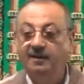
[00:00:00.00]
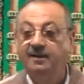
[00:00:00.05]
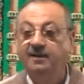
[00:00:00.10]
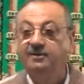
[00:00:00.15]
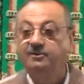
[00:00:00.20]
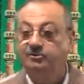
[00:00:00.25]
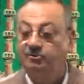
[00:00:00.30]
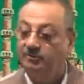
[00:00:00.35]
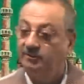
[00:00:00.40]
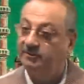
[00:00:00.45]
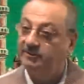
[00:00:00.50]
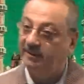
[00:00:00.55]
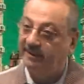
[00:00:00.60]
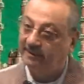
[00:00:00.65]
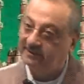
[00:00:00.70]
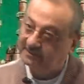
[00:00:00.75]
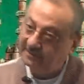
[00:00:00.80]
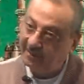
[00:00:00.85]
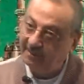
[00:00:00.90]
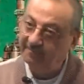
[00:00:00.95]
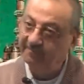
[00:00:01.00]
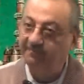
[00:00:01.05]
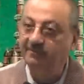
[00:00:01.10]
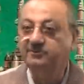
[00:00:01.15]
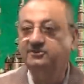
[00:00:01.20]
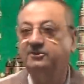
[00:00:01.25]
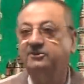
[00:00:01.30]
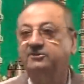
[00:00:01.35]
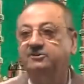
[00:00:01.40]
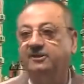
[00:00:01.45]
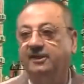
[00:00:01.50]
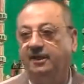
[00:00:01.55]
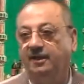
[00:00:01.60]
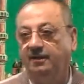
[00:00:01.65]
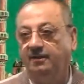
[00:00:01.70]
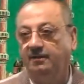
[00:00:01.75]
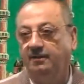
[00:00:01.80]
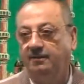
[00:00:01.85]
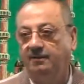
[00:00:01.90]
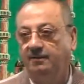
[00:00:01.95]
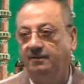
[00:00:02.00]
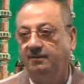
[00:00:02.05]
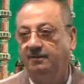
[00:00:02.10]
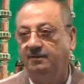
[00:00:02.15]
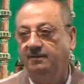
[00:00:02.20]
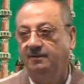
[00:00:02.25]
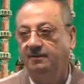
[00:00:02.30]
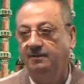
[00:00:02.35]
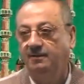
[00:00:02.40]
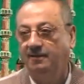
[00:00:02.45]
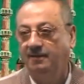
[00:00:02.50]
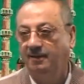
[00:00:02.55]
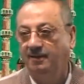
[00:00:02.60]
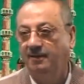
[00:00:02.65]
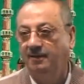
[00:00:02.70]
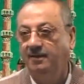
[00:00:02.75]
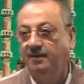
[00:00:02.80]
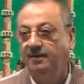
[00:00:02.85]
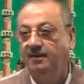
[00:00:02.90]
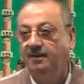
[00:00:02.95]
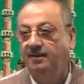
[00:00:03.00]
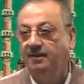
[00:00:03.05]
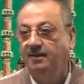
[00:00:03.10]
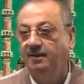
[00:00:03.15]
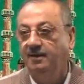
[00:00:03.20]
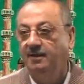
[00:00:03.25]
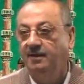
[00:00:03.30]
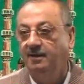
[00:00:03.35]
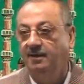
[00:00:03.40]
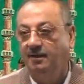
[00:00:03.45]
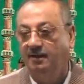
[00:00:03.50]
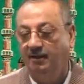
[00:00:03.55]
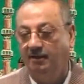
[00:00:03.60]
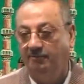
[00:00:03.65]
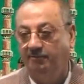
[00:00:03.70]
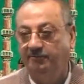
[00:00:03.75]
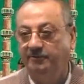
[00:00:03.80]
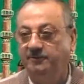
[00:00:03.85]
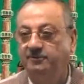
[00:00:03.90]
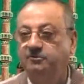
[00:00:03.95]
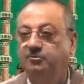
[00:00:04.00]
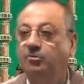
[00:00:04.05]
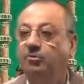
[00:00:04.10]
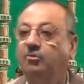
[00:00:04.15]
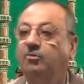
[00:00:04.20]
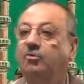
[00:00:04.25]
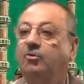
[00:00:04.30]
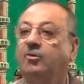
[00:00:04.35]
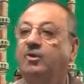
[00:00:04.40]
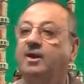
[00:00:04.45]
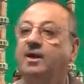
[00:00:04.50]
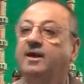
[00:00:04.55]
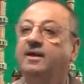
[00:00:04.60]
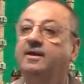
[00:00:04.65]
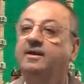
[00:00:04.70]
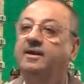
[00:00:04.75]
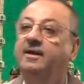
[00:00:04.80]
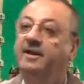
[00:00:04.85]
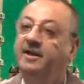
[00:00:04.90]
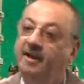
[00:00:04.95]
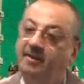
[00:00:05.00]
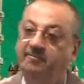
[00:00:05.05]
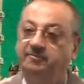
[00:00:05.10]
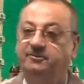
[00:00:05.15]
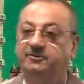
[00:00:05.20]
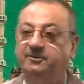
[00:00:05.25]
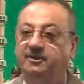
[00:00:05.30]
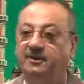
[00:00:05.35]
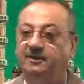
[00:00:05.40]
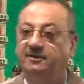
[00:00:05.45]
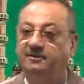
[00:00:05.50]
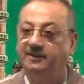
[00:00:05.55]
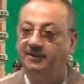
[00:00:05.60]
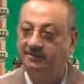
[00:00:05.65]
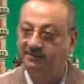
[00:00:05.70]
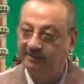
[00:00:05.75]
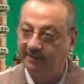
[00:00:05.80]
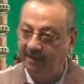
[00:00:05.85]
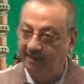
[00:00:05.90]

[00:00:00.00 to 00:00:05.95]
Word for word: so there is emphasis there. Huh? Hafiztul Quran Hifzan. There is an